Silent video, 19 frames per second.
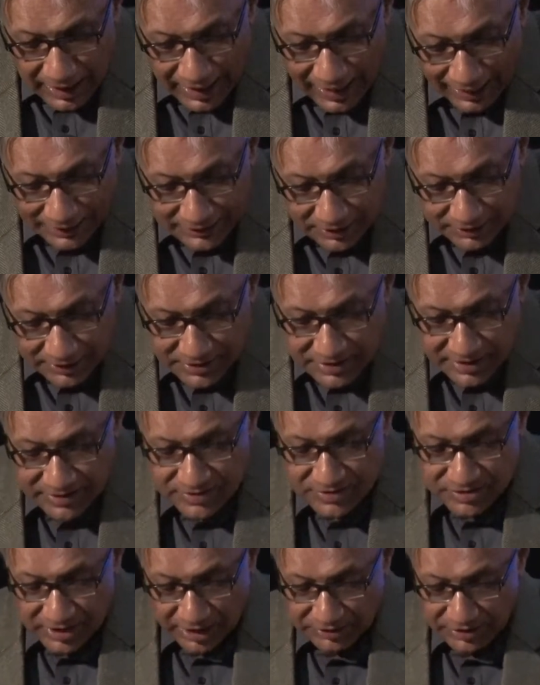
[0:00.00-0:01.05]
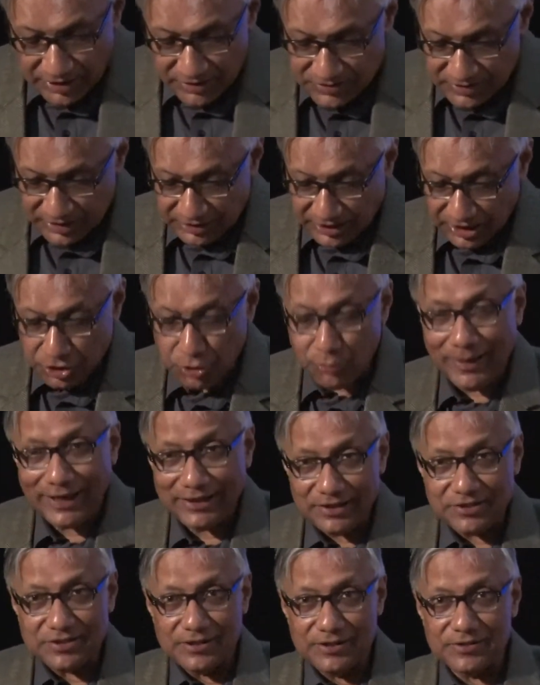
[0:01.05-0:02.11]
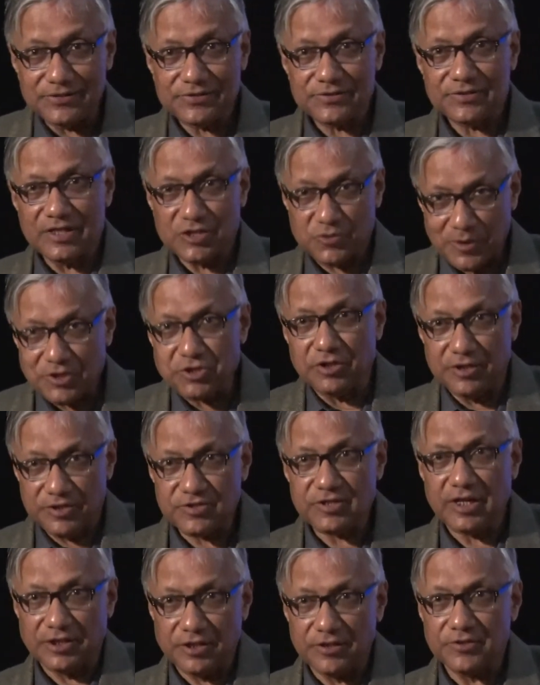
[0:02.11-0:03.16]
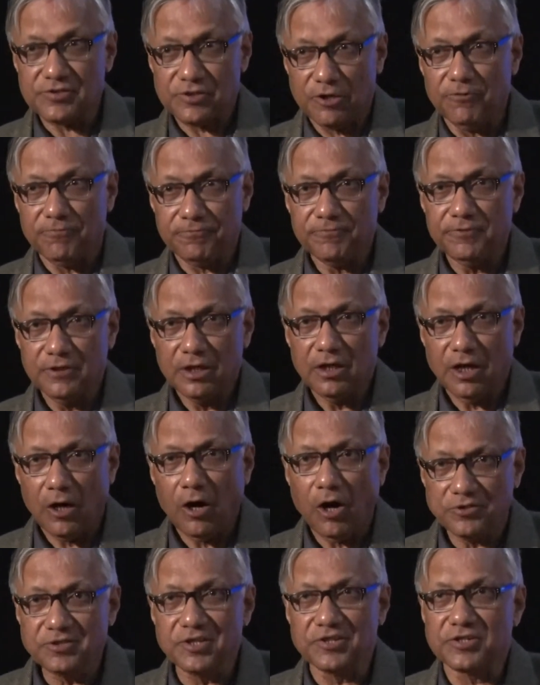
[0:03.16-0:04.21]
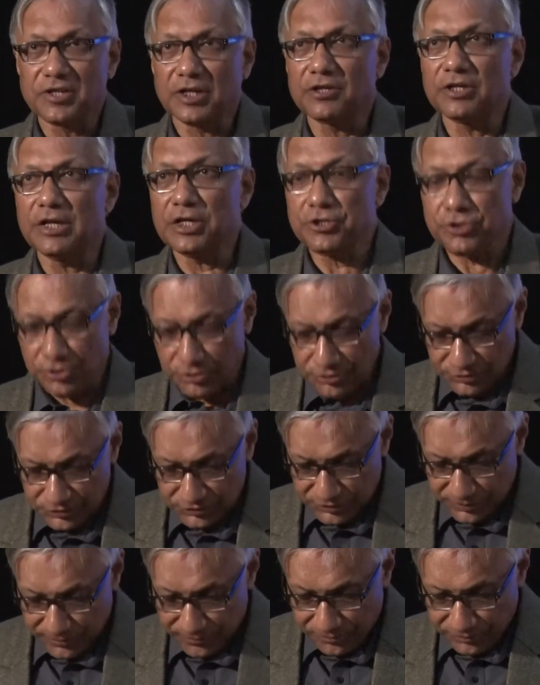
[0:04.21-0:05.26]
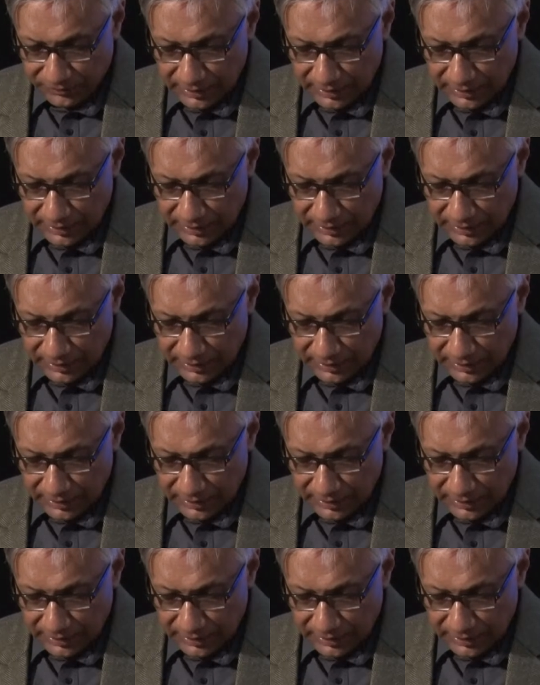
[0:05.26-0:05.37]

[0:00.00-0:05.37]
Analytic studies in the humanities, especially studies of artistic creations,